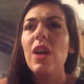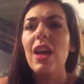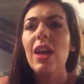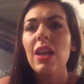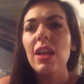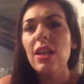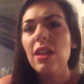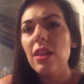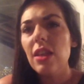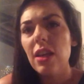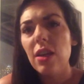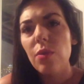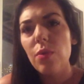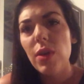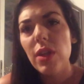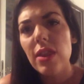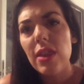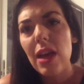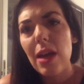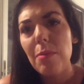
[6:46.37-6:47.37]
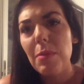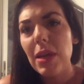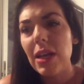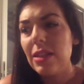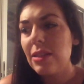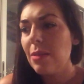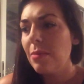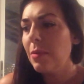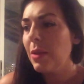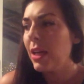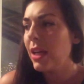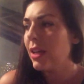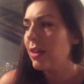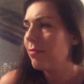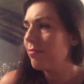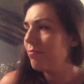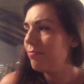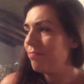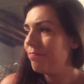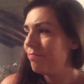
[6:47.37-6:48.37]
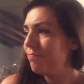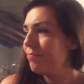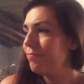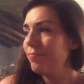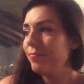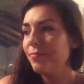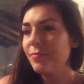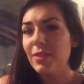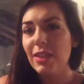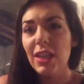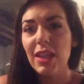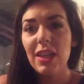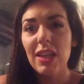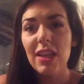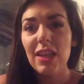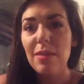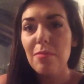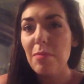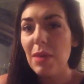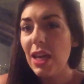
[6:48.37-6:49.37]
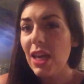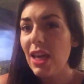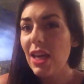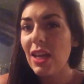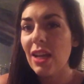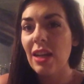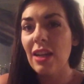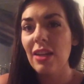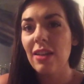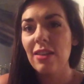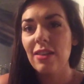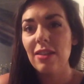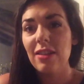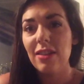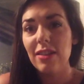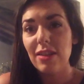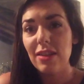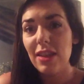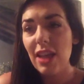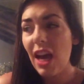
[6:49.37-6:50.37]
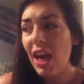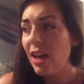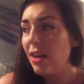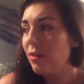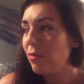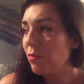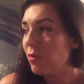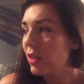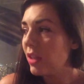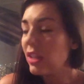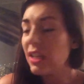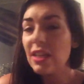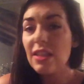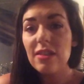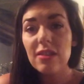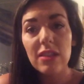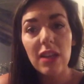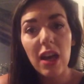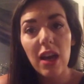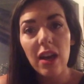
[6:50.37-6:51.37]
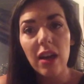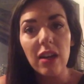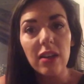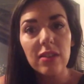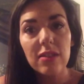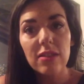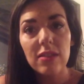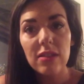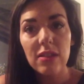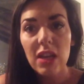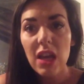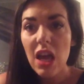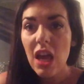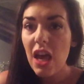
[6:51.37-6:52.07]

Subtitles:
anything with that, because I'm like, man, that really sucks.